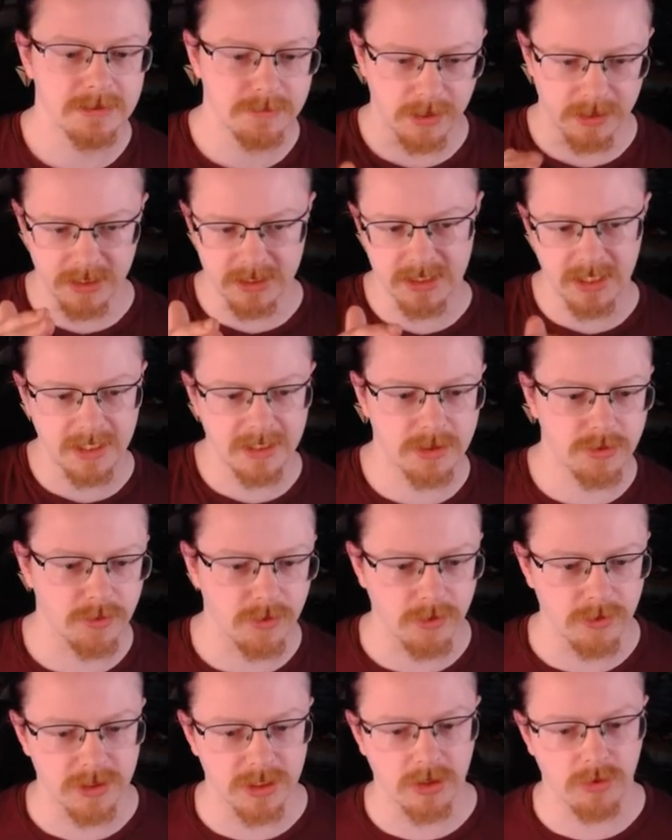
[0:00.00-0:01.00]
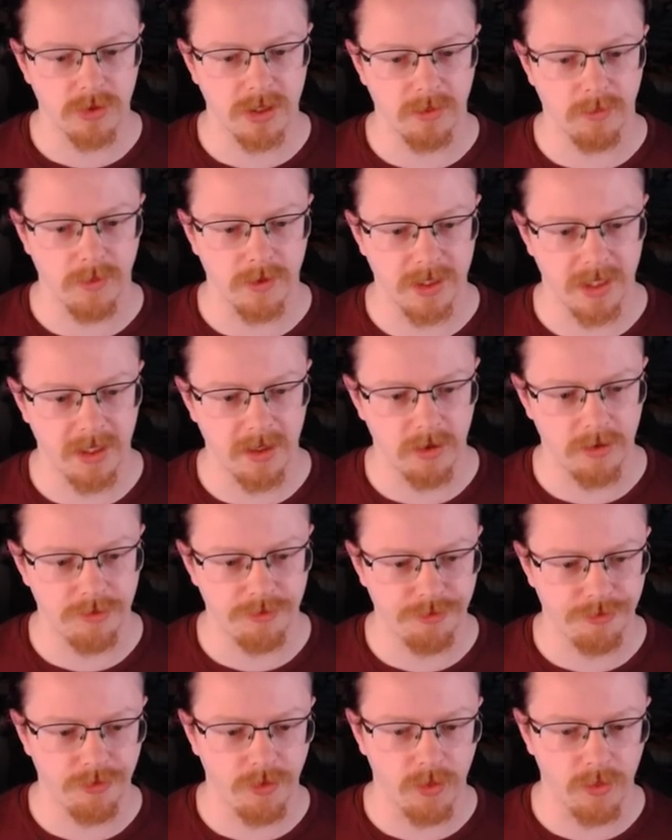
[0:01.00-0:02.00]
But in this case, we're going to create one here
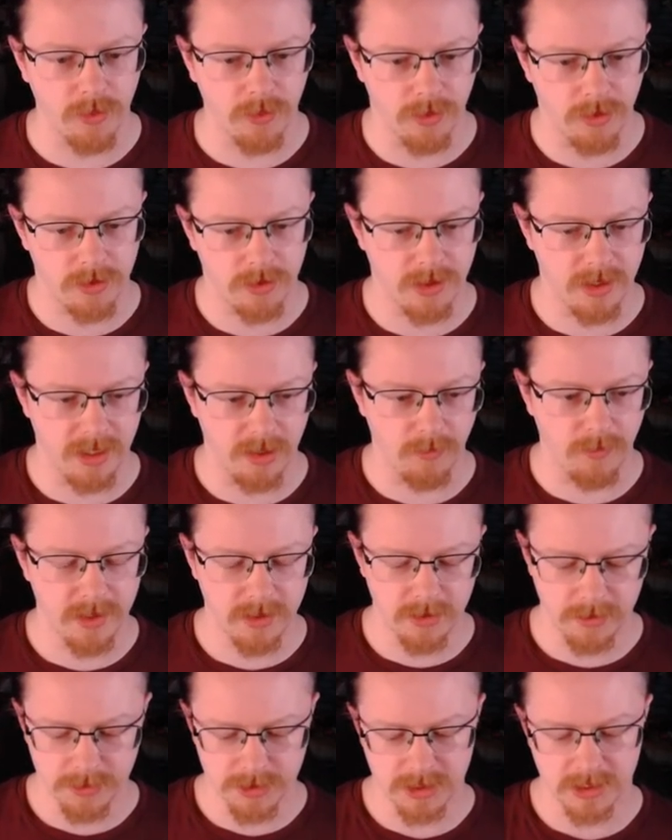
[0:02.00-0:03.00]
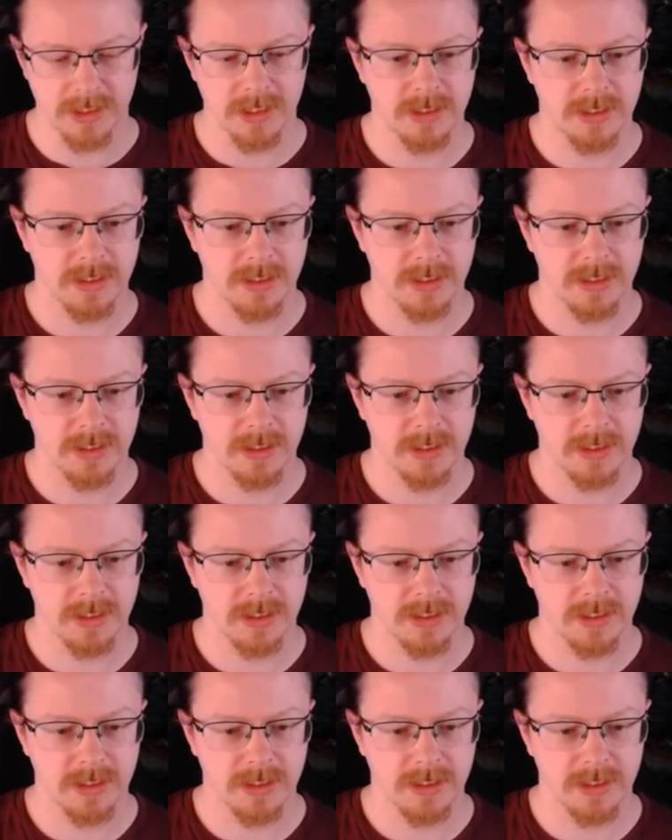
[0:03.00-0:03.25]
for a Windows.